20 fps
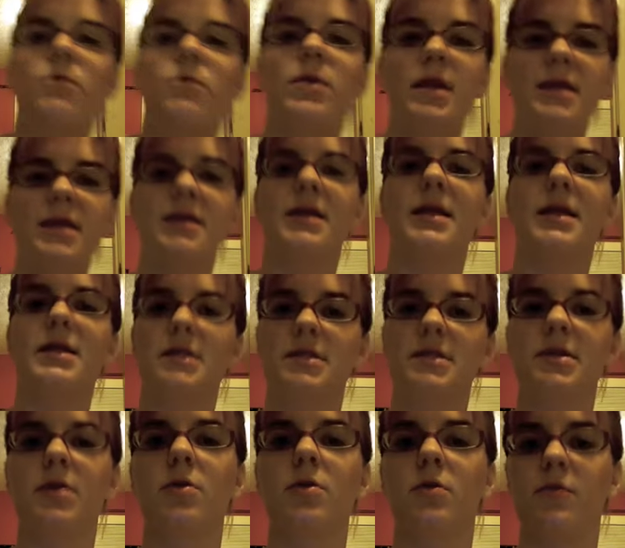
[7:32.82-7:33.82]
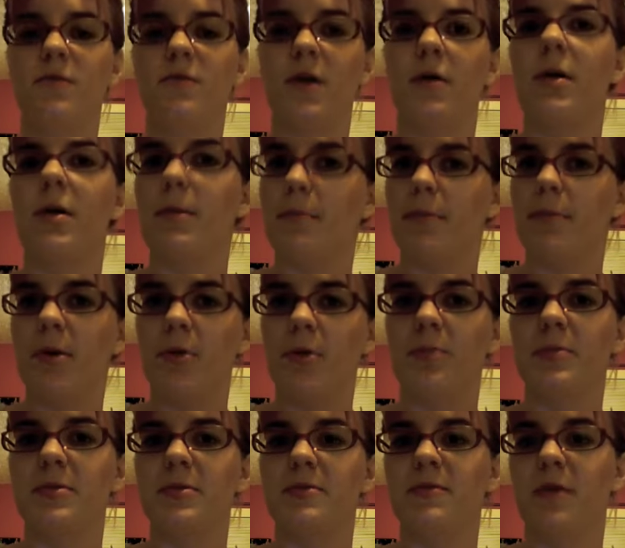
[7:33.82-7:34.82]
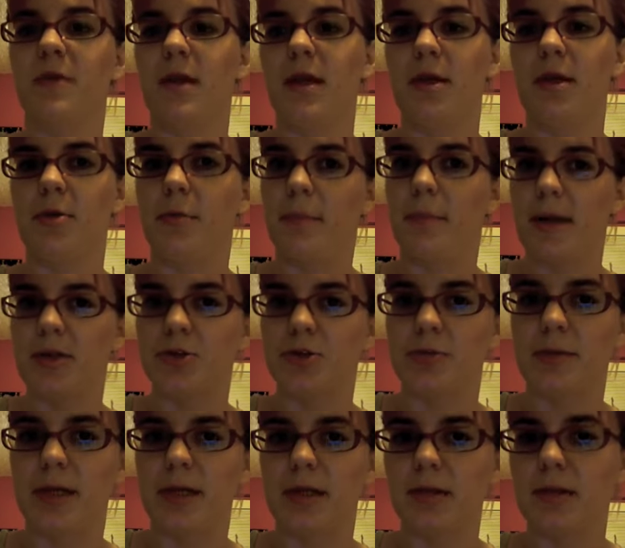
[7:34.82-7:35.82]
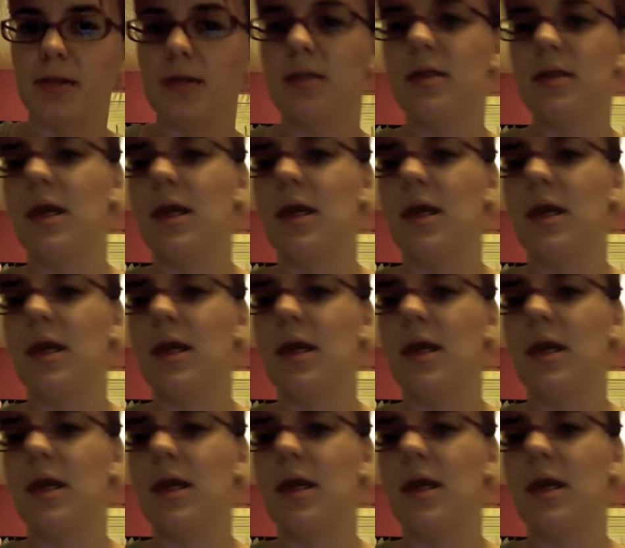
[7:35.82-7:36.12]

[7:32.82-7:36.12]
need to consider very purposefully your measurements,